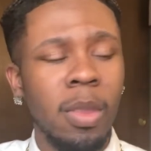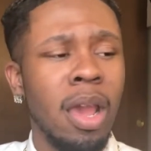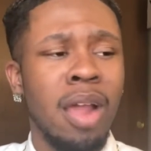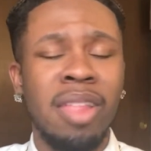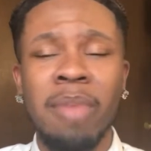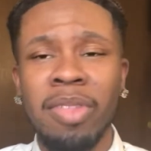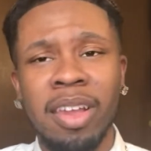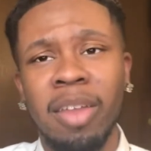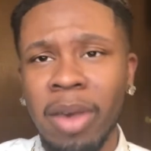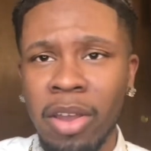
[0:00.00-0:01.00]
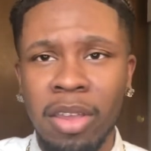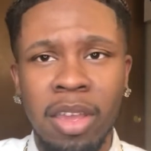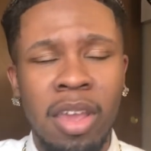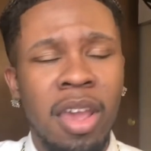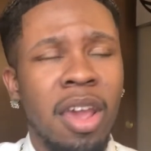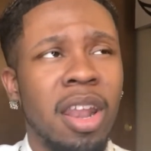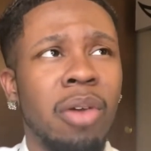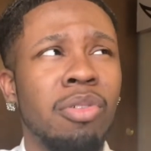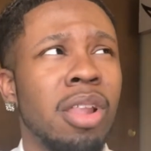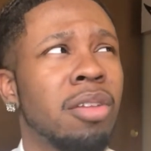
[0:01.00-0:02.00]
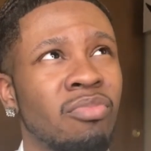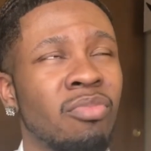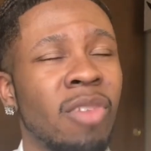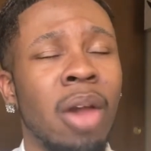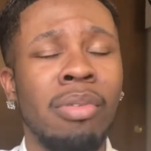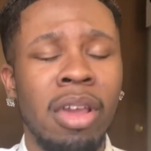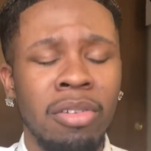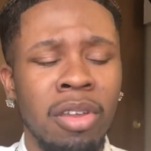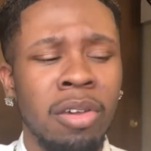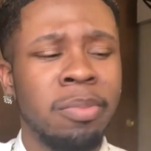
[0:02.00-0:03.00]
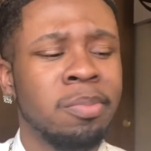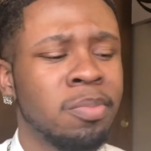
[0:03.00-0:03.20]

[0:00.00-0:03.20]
I stopped thinking about it. And I was like, you know,